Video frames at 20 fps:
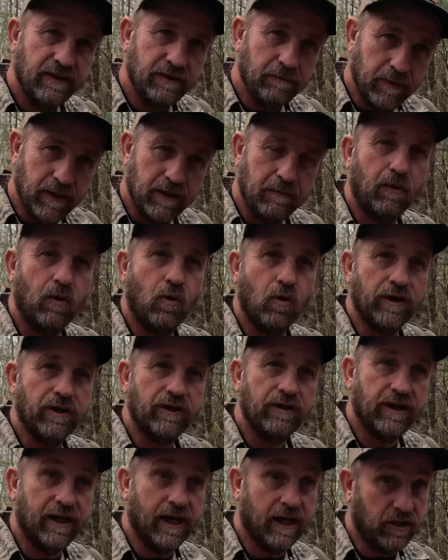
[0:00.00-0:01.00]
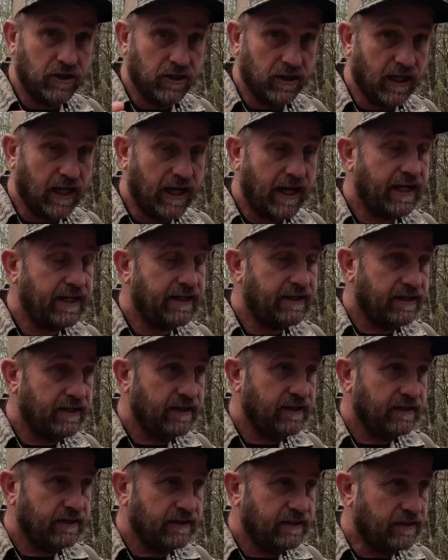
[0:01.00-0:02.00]
mid-morning. You got good light.
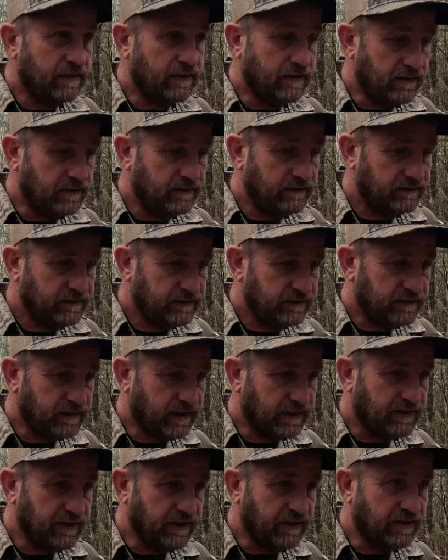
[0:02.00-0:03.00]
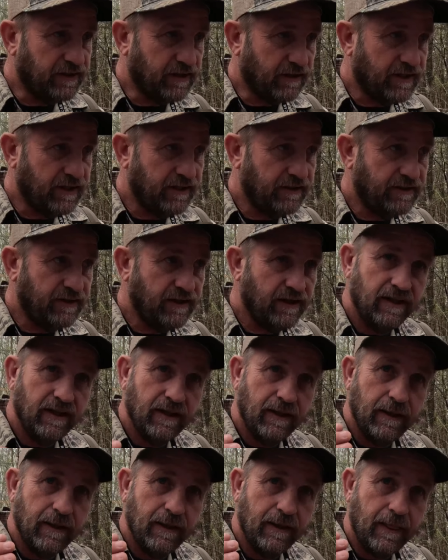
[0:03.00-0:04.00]
Like I said, the turkeys,
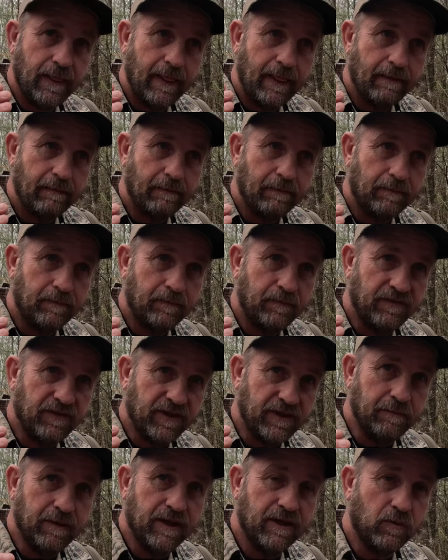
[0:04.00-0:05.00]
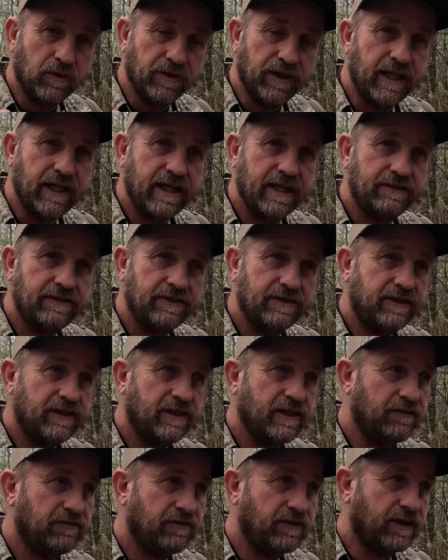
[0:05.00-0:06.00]
if he's been with hens and
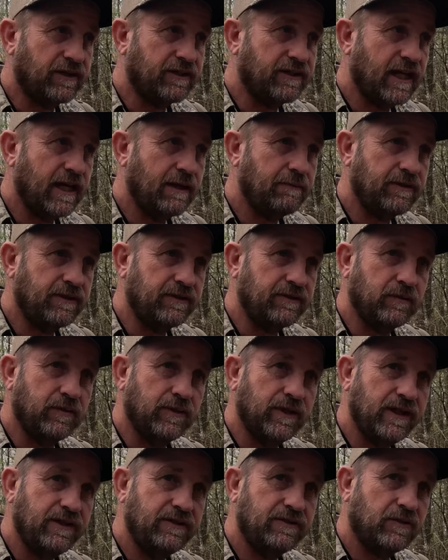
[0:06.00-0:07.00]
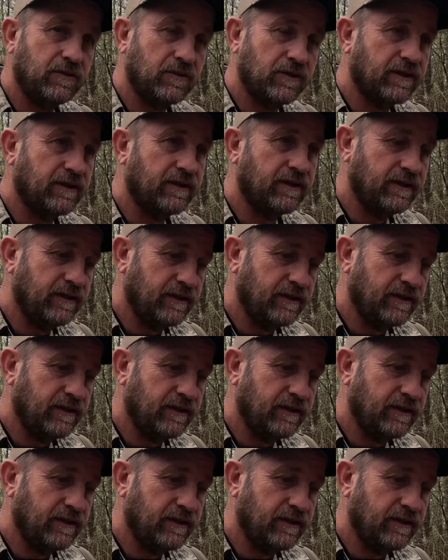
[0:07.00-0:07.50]
stuff, a lot of times when he sort of